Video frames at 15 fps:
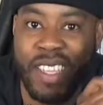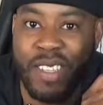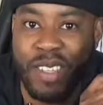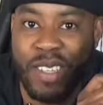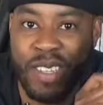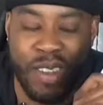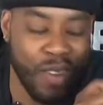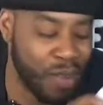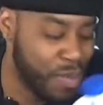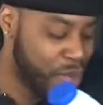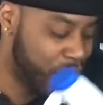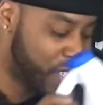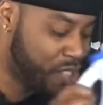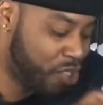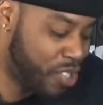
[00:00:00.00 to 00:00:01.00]
your good old
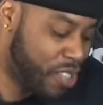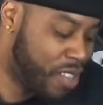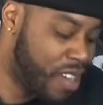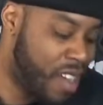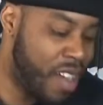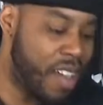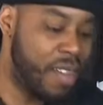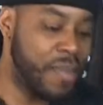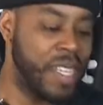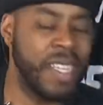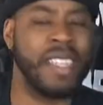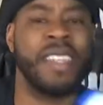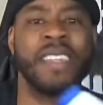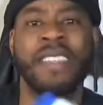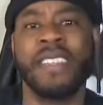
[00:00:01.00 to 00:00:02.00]
bleach. And
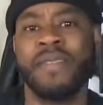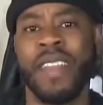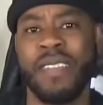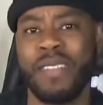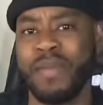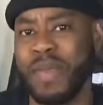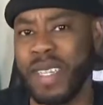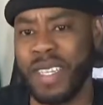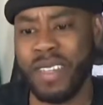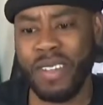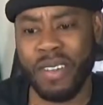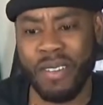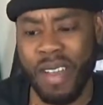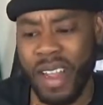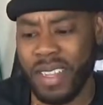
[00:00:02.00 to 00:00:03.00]
it doesn't even have to be
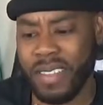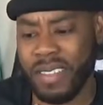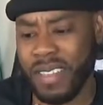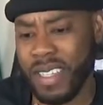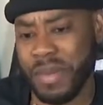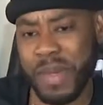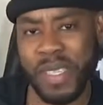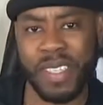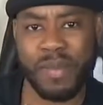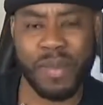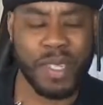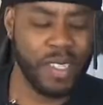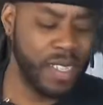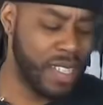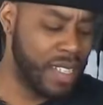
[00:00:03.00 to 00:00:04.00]
Clorox or expensive
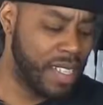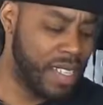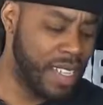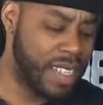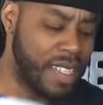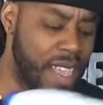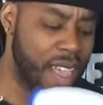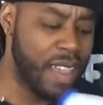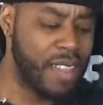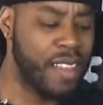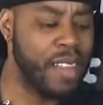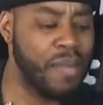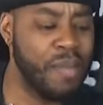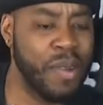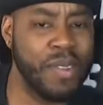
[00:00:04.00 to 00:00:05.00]
bleach or anything like
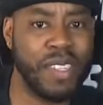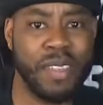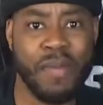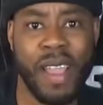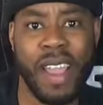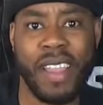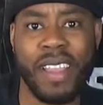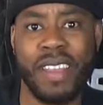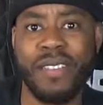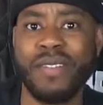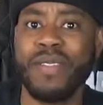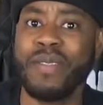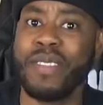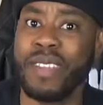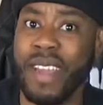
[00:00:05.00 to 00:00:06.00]
that. Most of mine comes
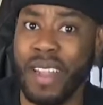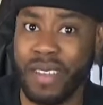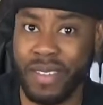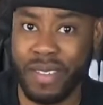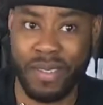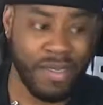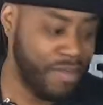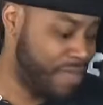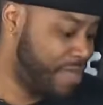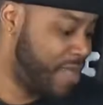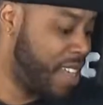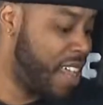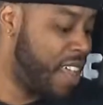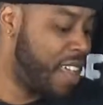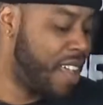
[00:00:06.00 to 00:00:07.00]
from the dollar store.
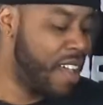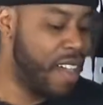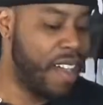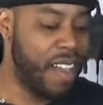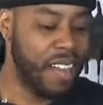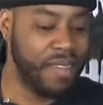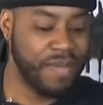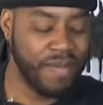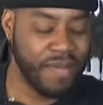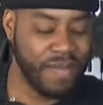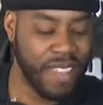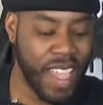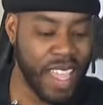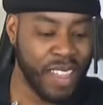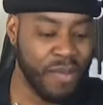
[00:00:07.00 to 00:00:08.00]

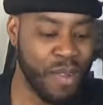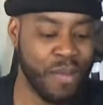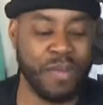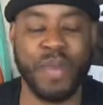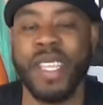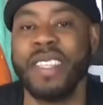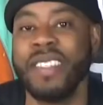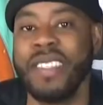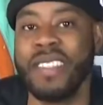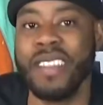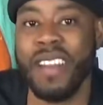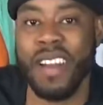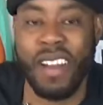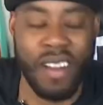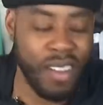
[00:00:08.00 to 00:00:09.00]
And the rubber bands
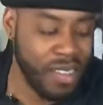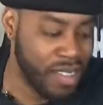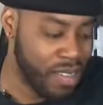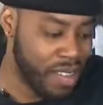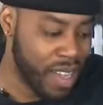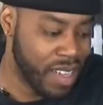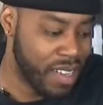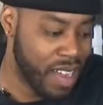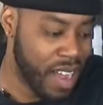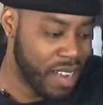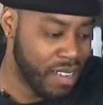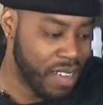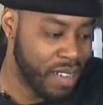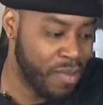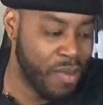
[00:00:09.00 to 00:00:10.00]
are also like
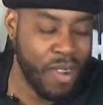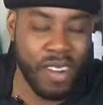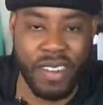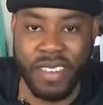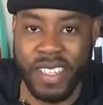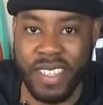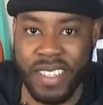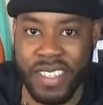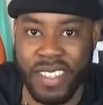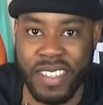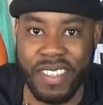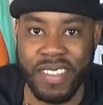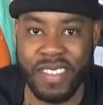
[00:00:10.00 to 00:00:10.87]
$1, and water is,